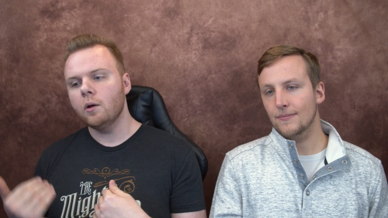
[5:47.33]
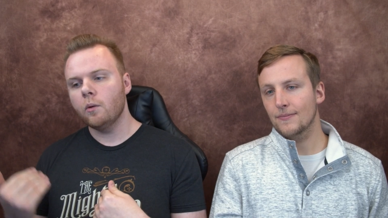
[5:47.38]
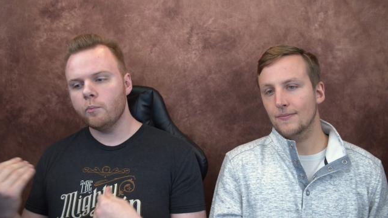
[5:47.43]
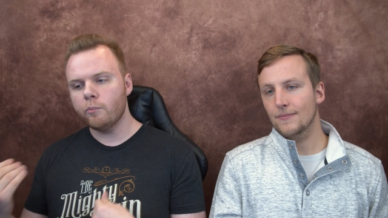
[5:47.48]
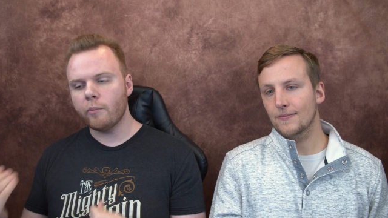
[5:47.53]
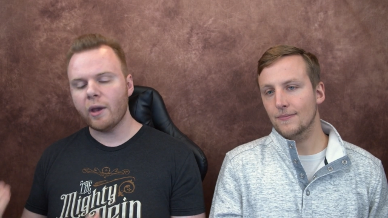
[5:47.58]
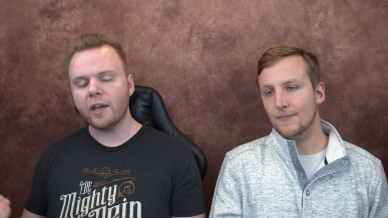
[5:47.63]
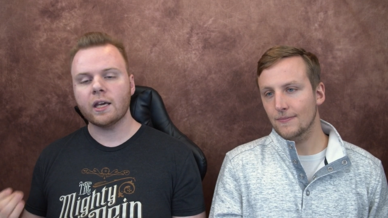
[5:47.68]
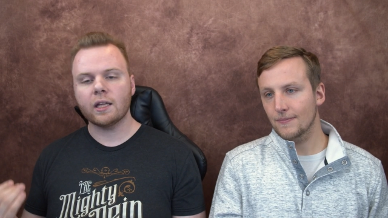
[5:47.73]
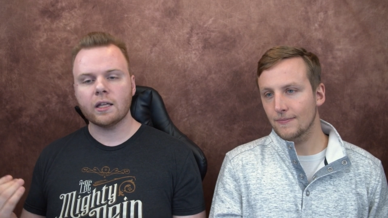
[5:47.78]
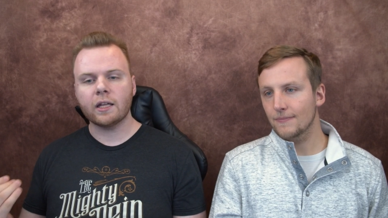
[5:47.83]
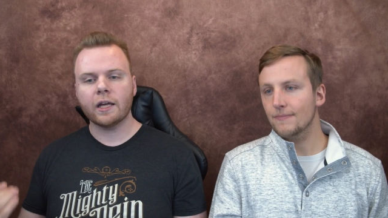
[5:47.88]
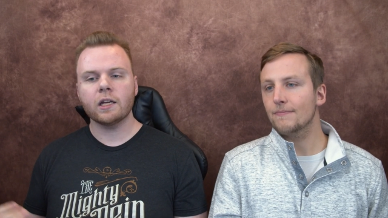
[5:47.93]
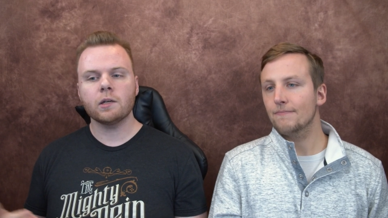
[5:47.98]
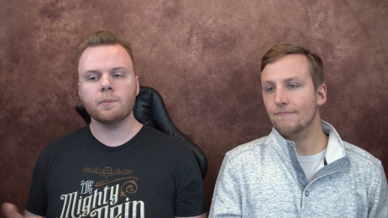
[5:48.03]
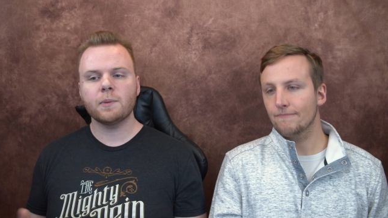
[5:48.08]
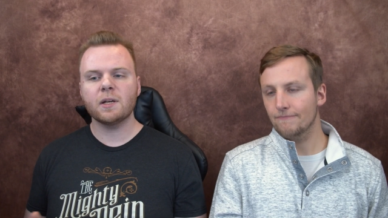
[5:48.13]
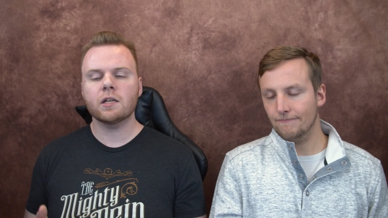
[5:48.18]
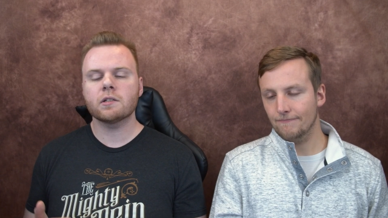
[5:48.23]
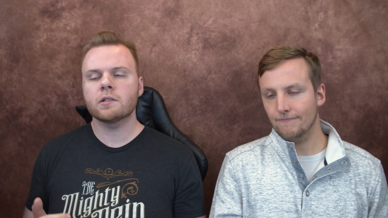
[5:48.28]
Speaker 1: make it
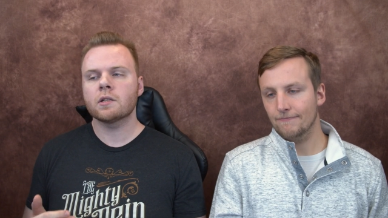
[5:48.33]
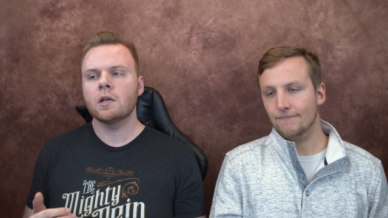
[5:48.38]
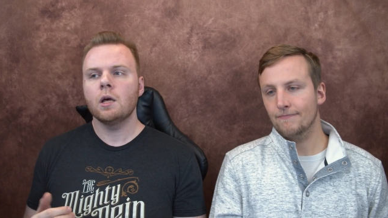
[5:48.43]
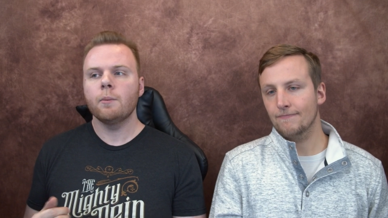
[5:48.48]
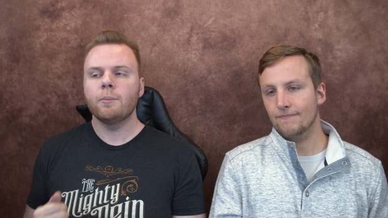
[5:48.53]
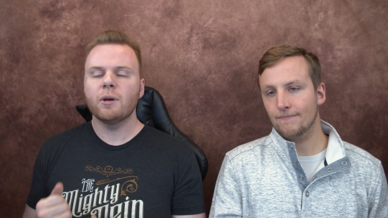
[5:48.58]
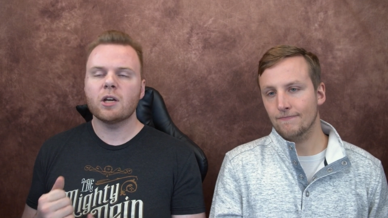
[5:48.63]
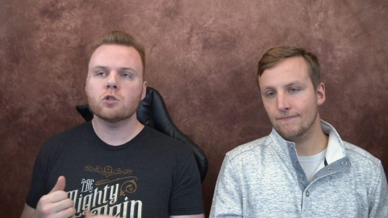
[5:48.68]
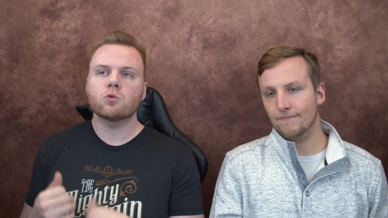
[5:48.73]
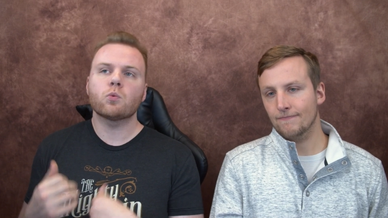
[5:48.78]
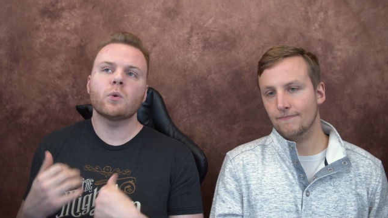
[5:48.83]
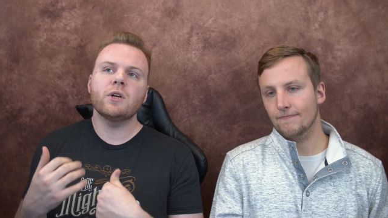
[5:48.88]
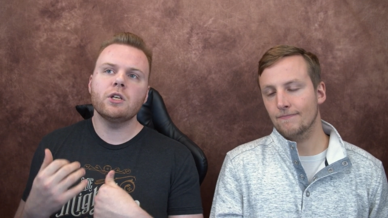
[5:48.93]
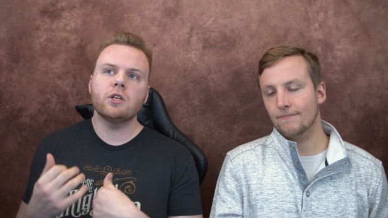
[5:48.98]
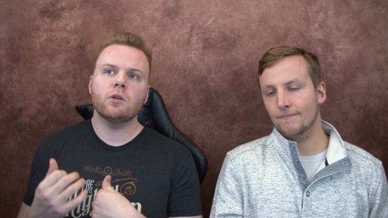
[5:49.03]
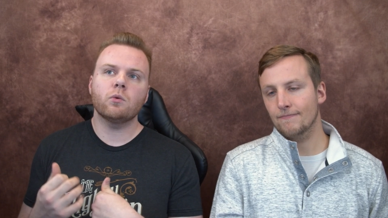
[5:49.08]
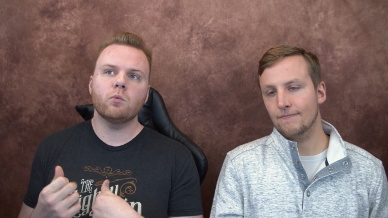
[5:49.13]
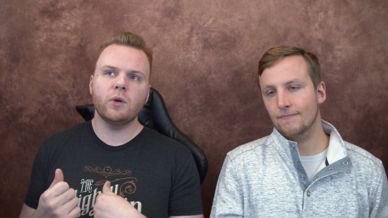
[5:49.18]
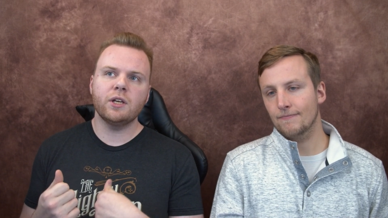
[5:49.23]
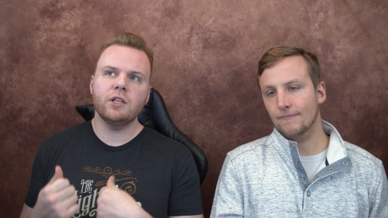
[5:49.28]
land because because
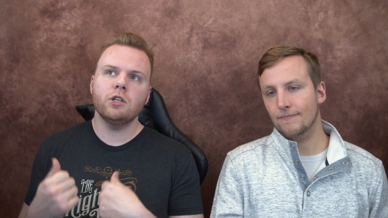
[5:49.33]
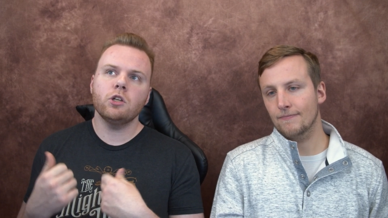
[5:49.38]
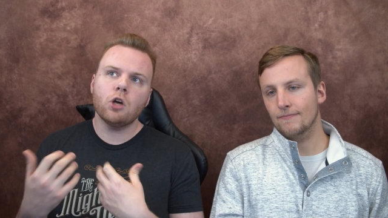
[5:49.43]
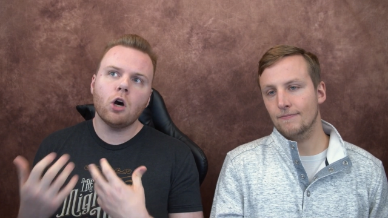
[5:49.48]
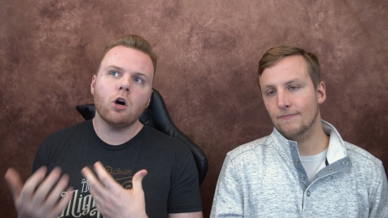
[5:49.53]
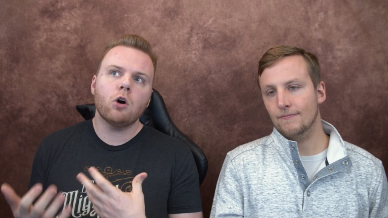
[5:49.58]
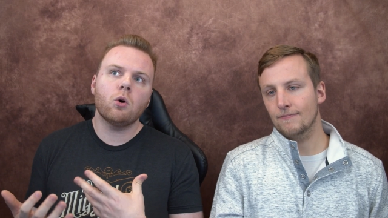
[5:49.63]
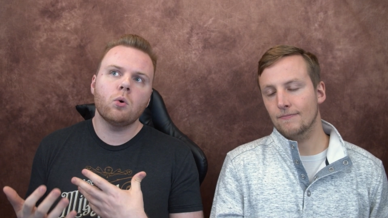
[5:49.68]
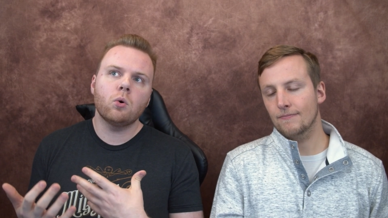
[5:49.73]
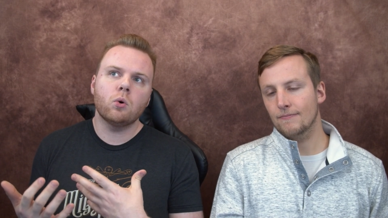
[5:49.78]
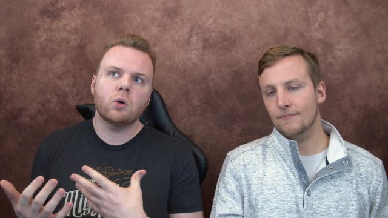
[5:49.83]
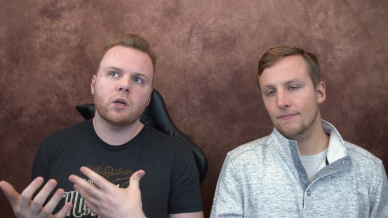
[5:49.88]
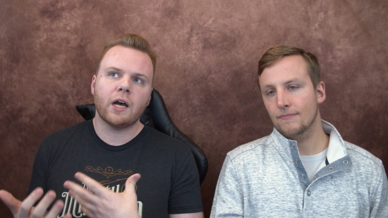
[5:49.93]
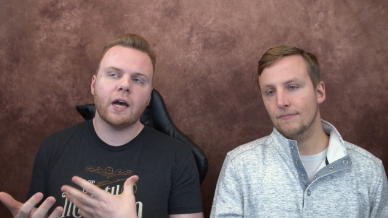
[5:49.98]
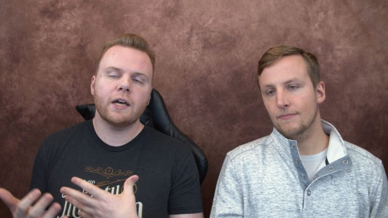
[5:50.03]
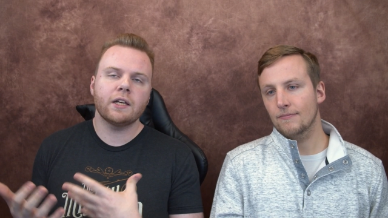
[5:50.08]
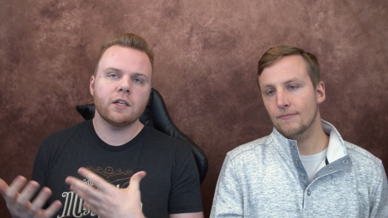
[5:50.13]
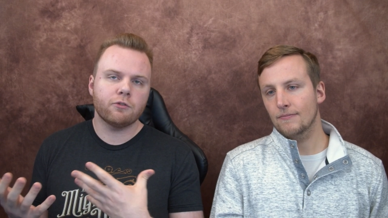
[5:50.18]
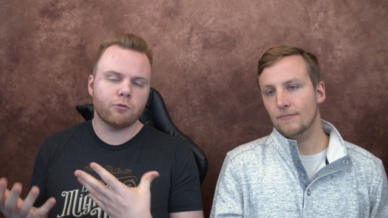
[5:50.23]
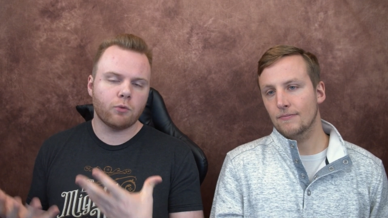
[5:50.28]
we we know
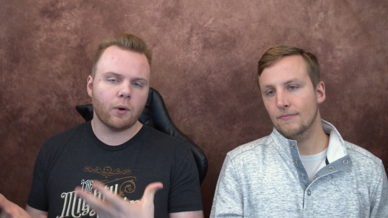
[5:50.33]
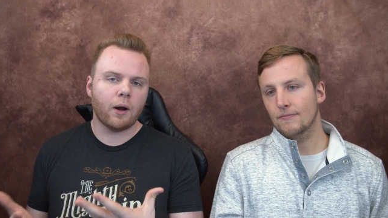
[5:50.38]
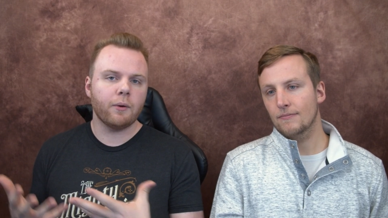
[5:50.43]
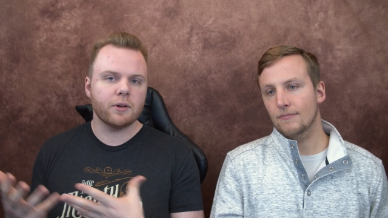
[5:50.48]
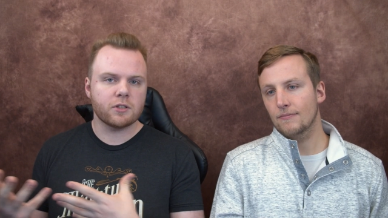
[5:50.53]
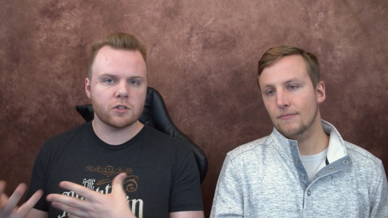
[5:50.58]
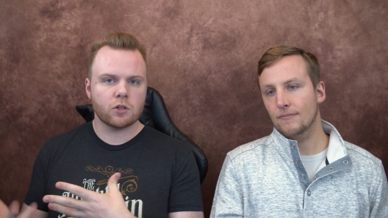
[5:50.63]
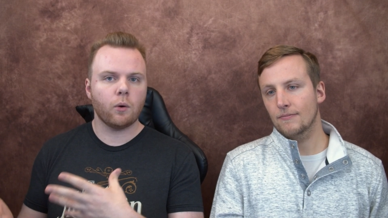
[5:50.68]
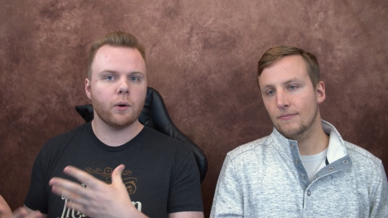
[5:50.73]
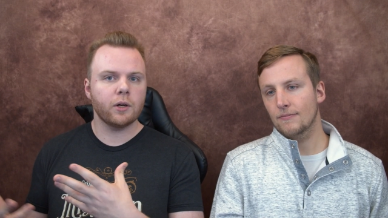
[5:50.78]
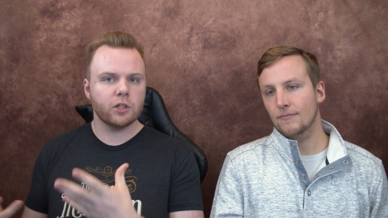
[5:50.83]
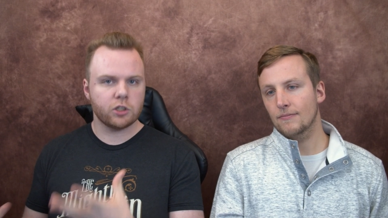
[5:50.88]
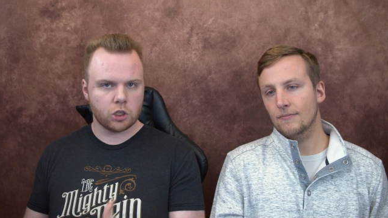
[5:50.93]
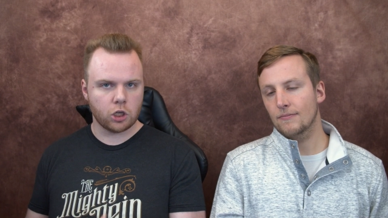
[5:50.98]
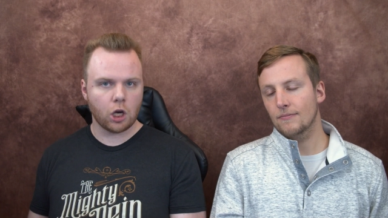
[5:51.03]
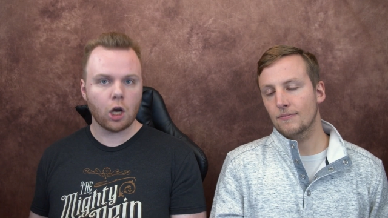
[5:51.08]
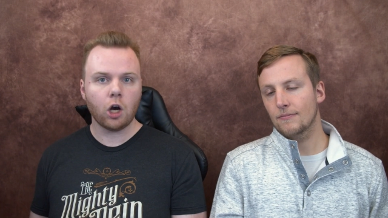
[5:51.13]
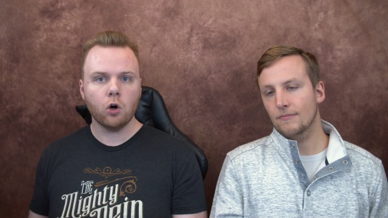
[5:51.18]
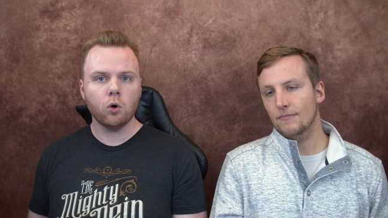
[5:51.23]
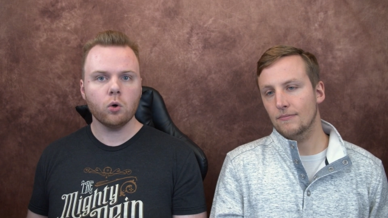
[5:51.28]
kind of where it's going to
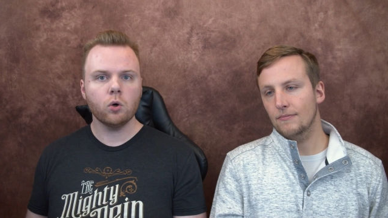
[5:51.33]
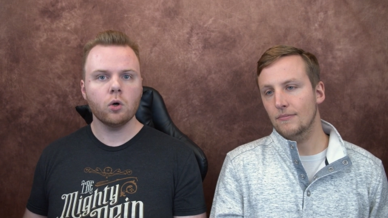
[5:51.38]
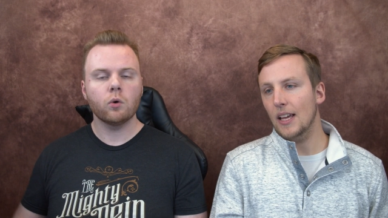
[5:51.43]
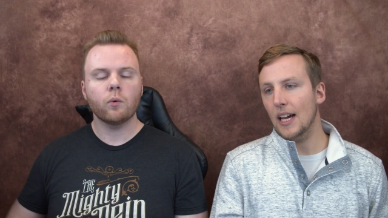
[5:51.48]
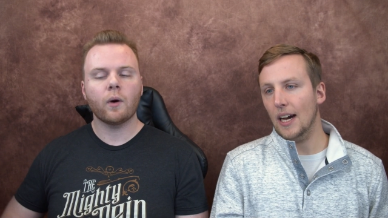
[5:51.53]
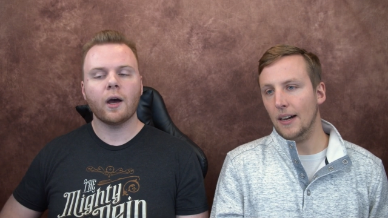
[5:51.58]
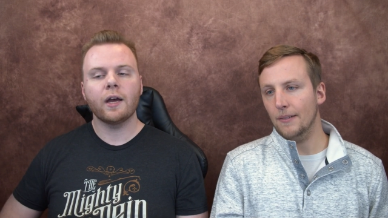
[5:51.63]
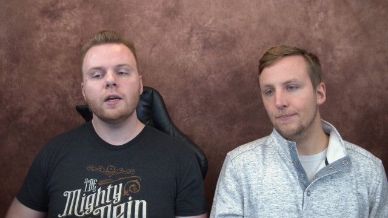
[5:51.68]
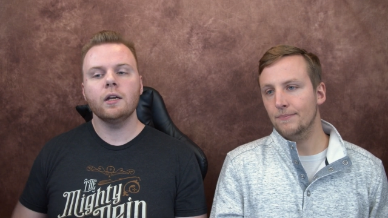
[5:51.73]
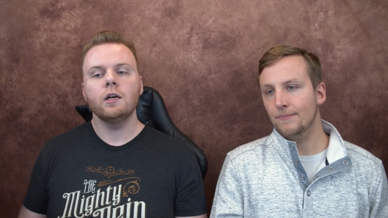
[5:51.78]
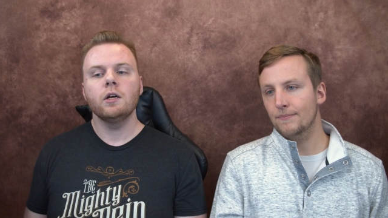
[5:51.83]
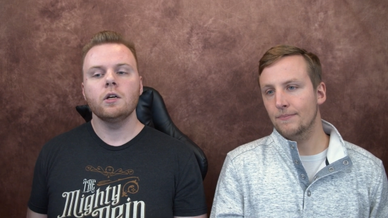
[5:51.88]
go, yeah. right?